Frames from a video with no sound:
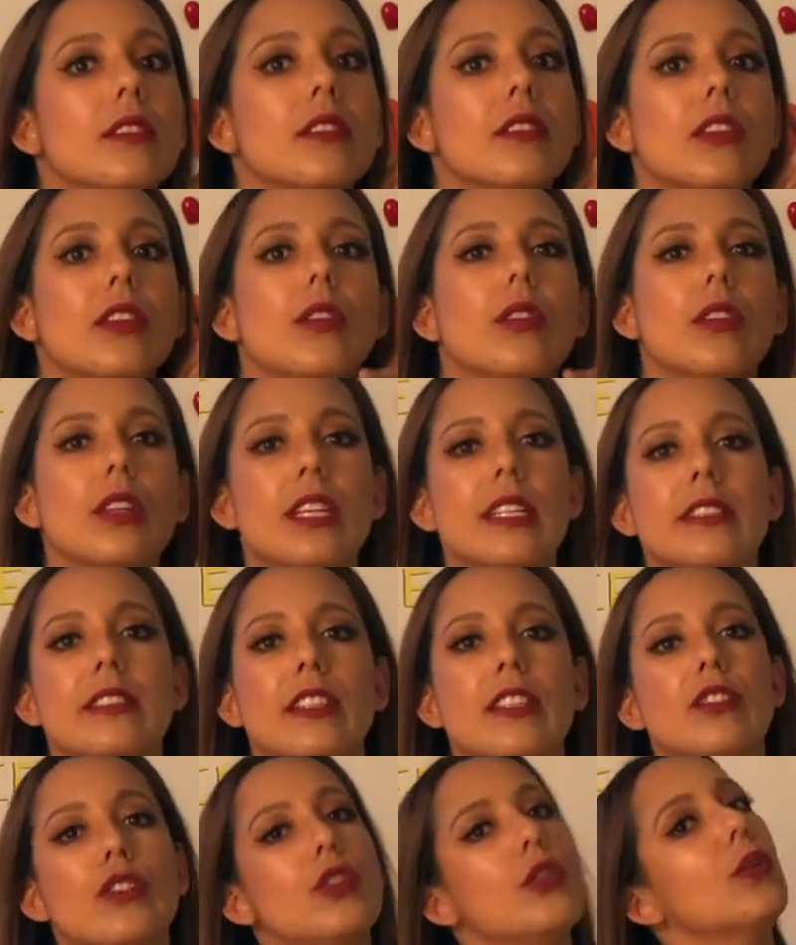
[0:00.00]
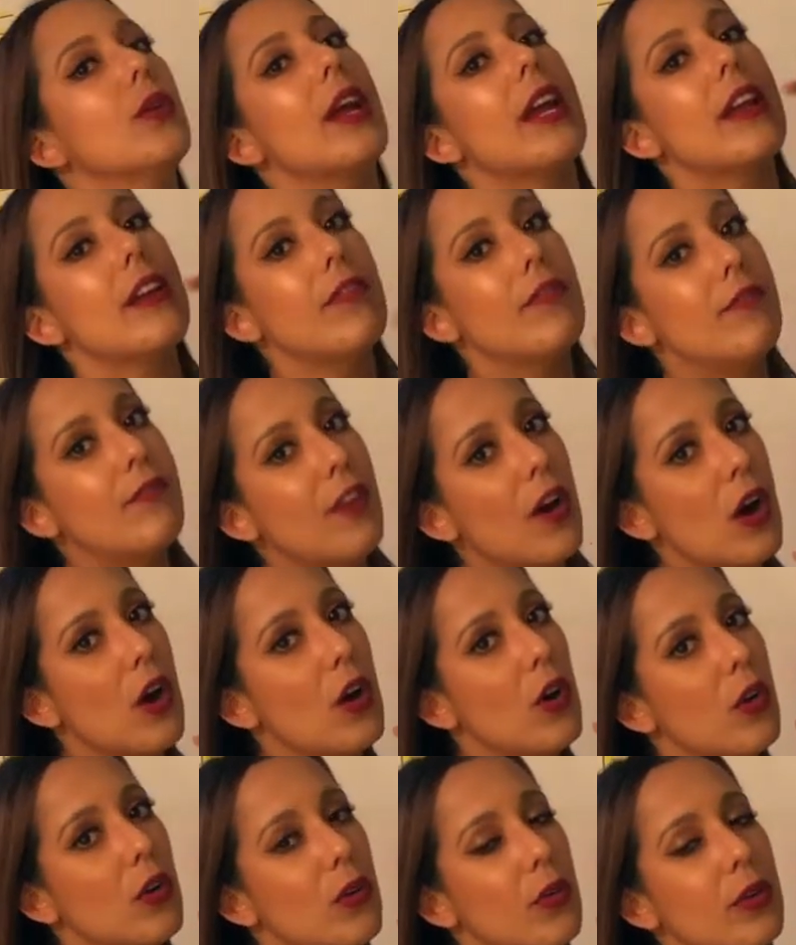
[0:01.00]
You listen to a
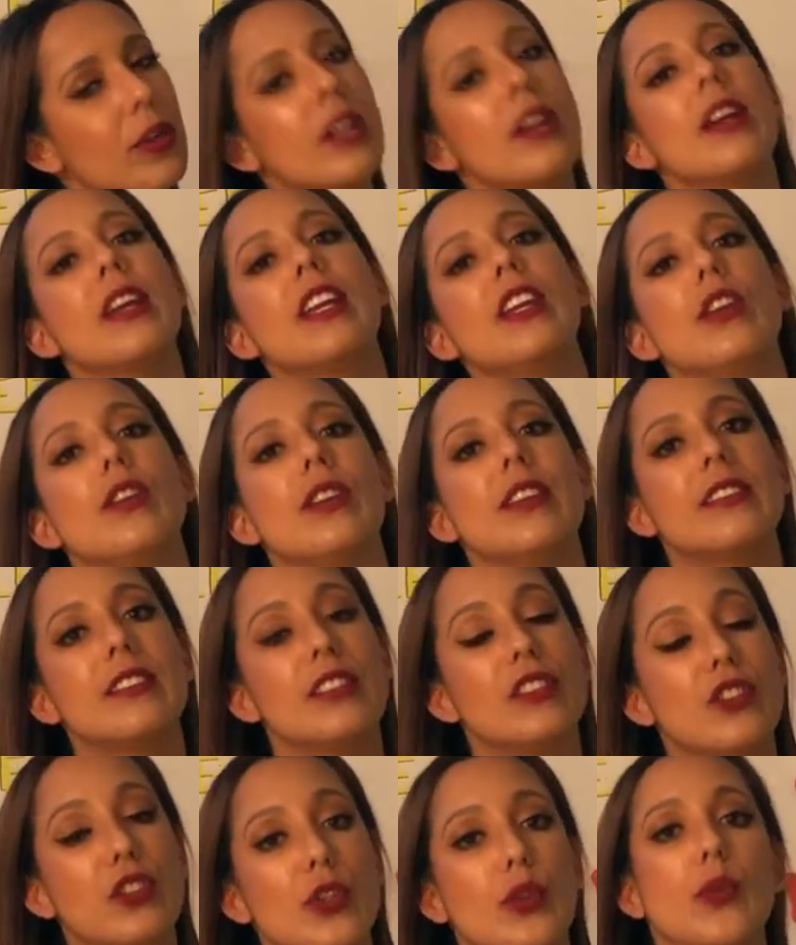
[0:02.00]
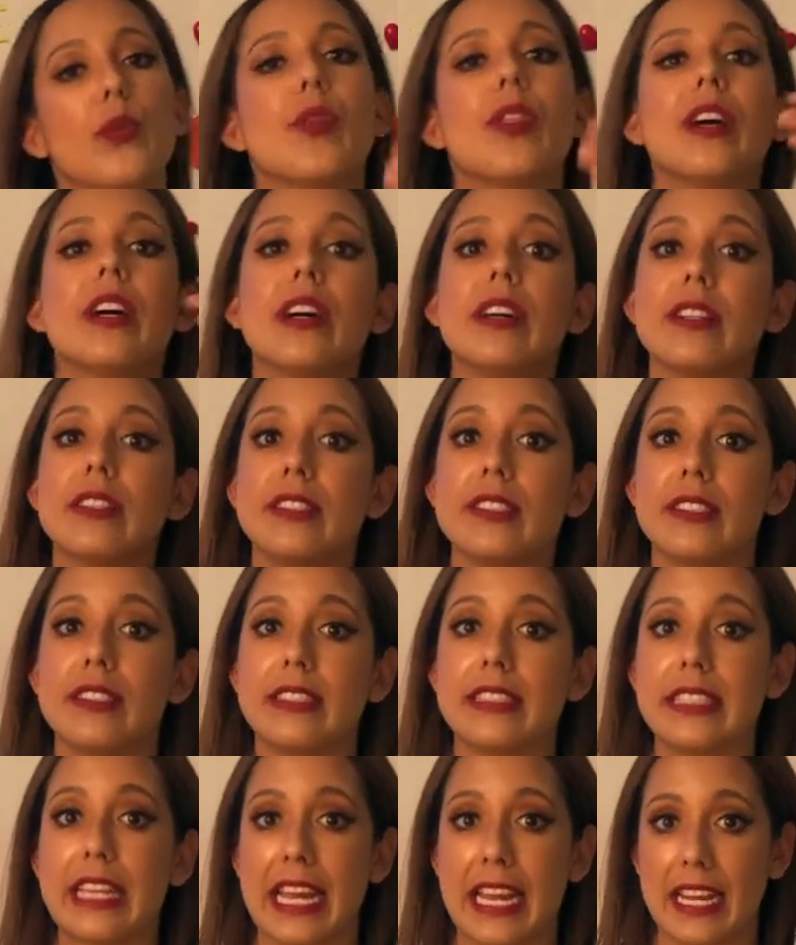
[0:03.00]
phone, you listen to the
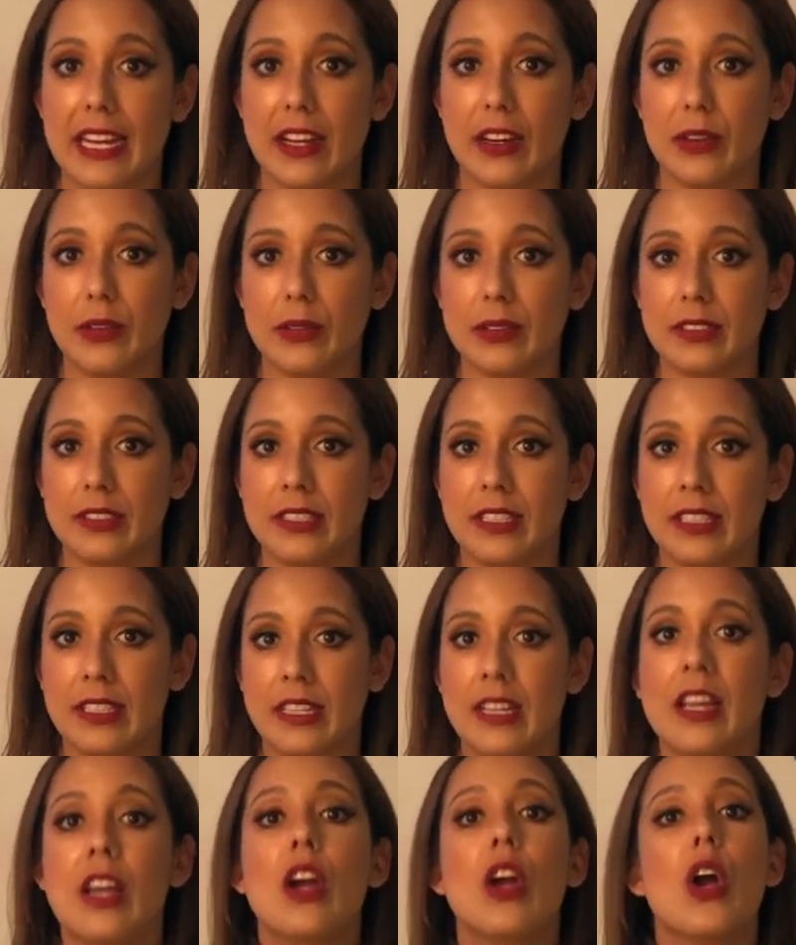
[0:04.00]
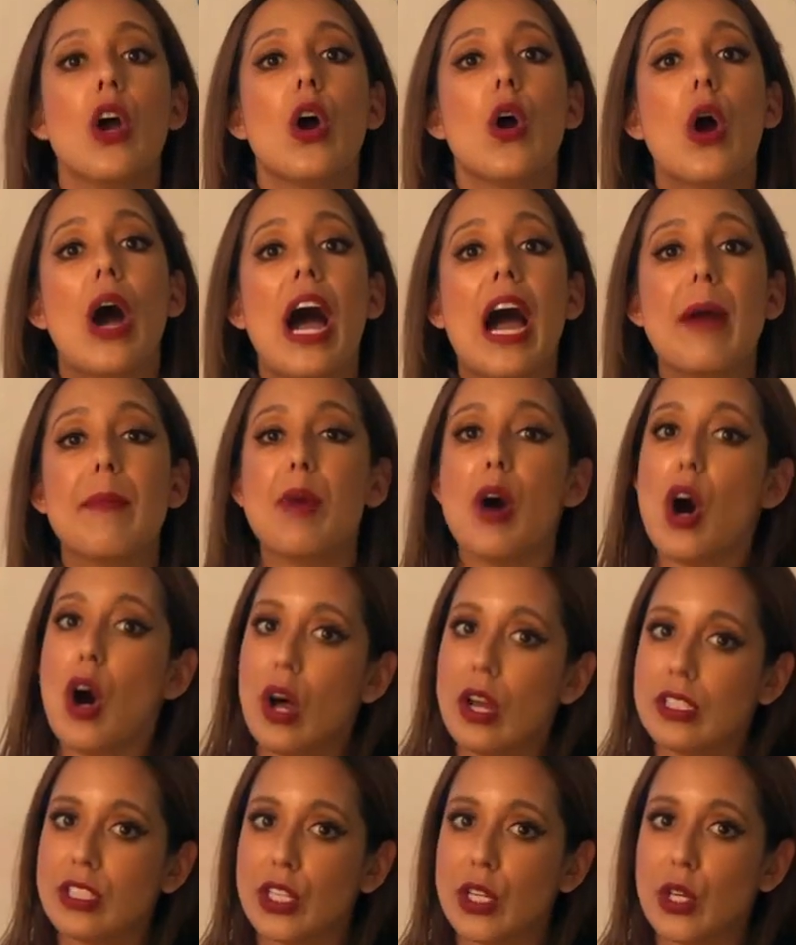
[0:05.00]
sound. I'm
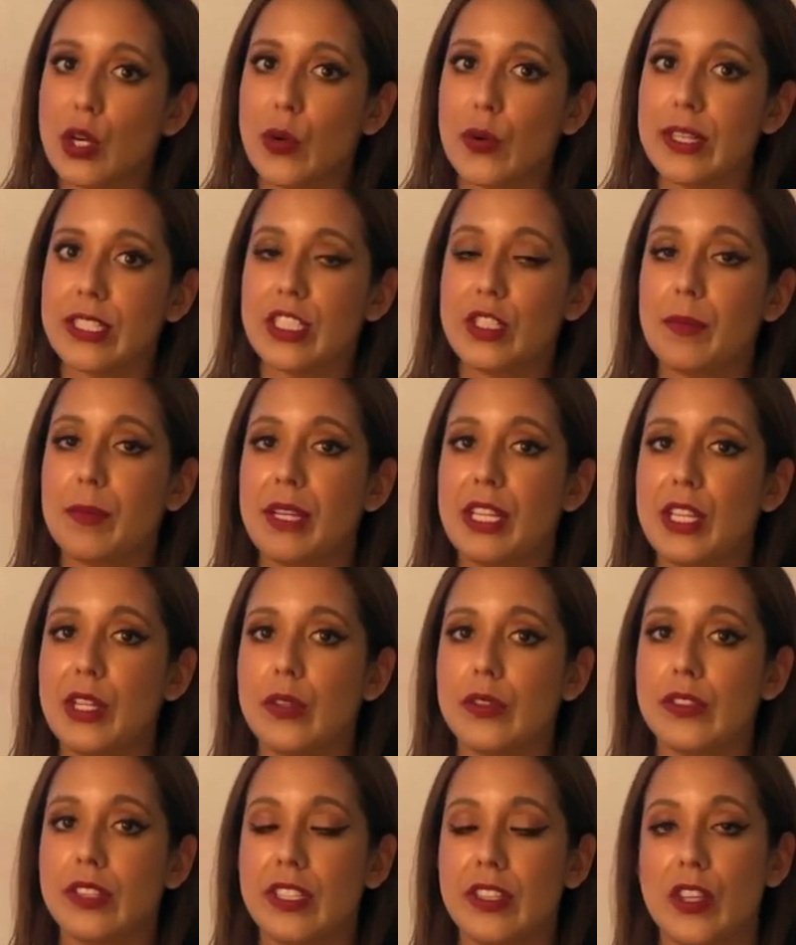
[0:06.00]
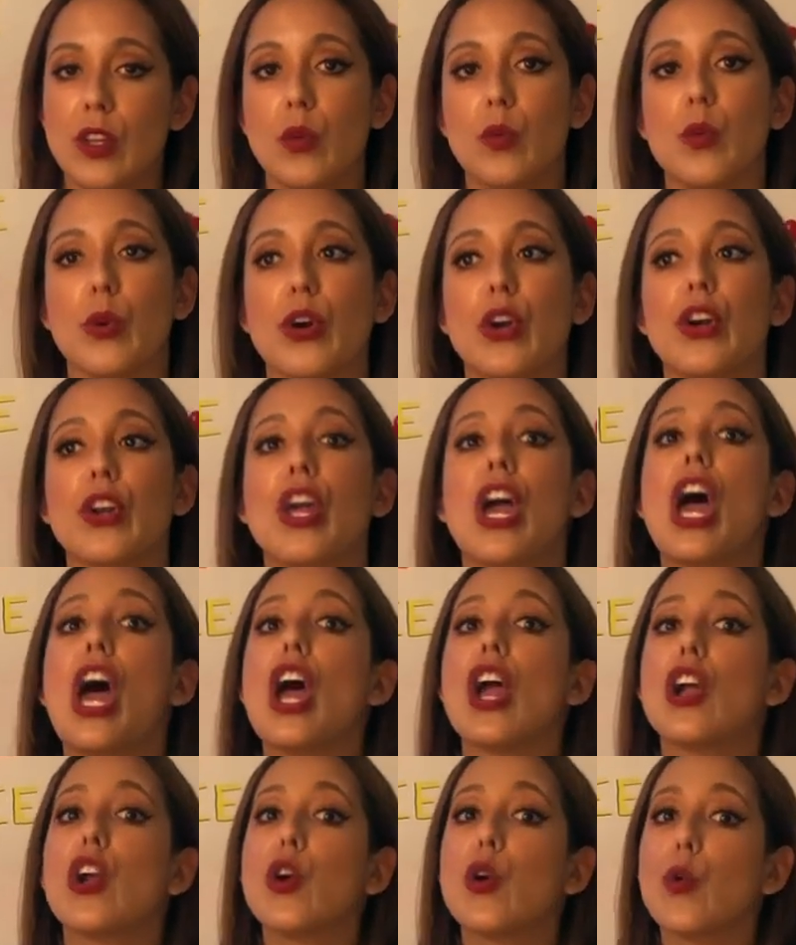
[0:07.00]
also going to be using the word
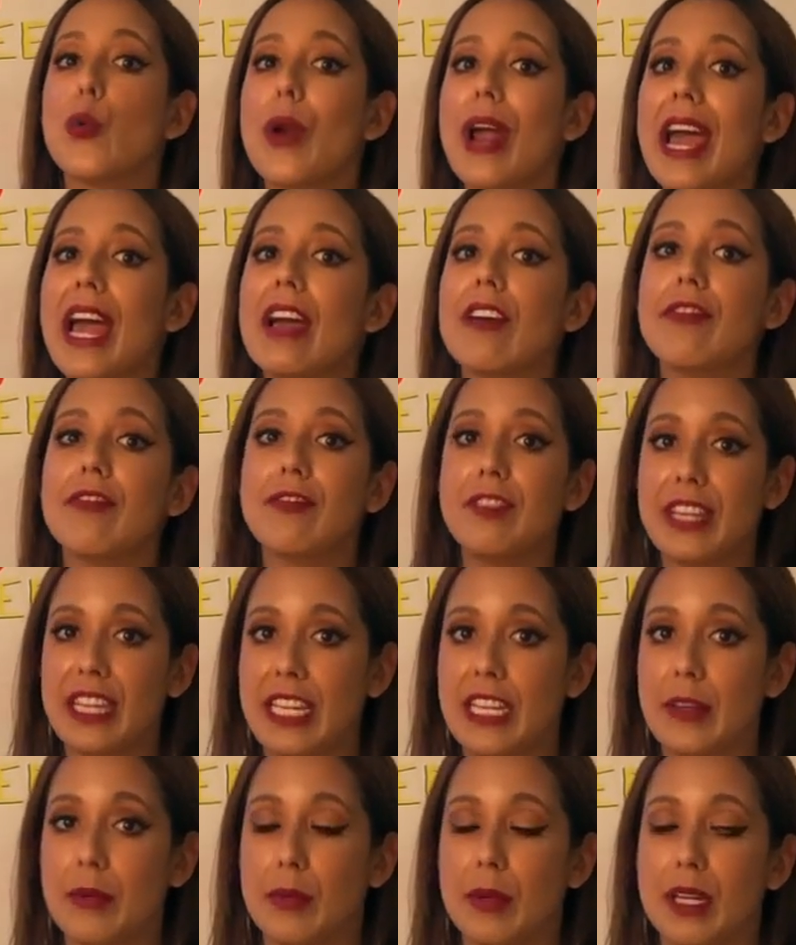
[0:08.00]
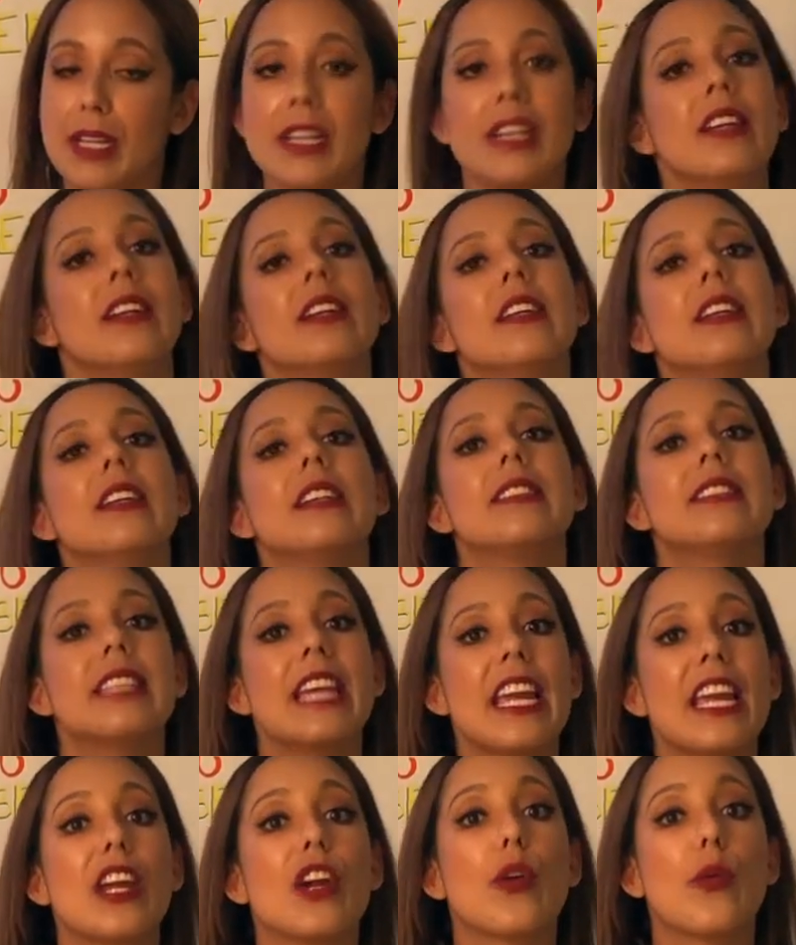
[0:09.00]
grapheme.
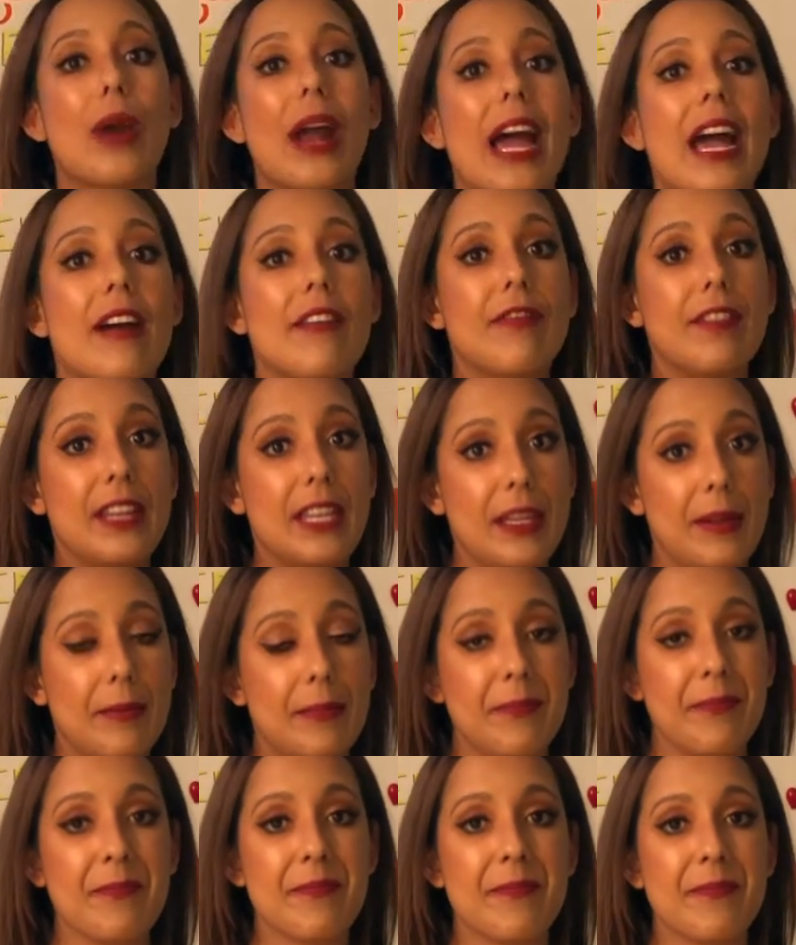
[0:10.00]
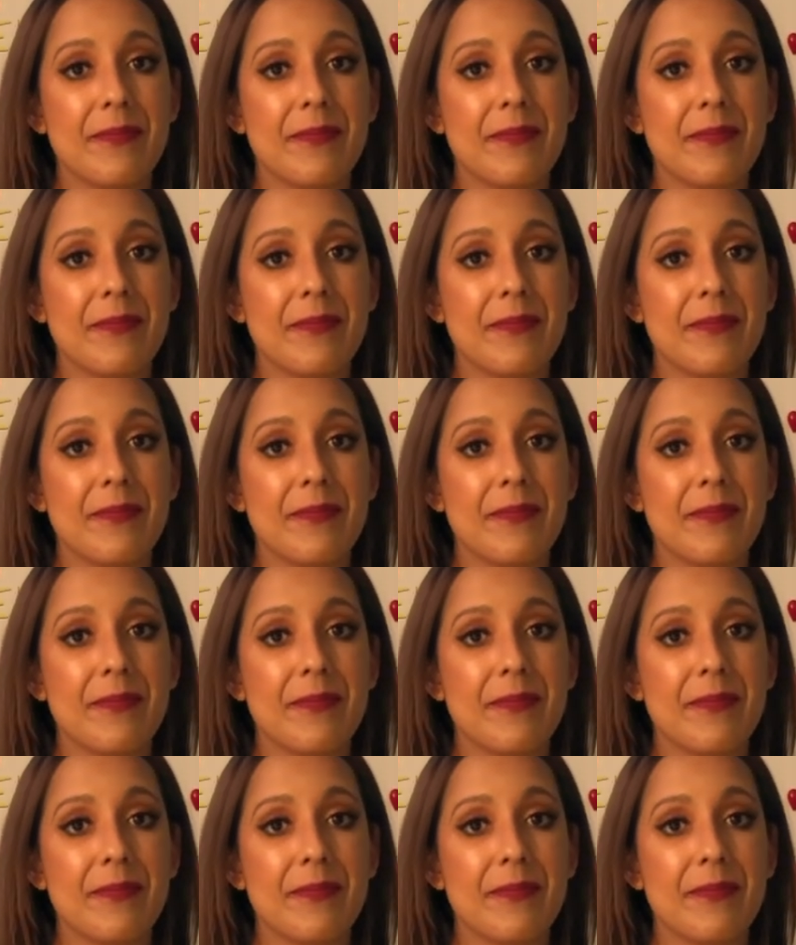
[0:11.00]
Say grapheme.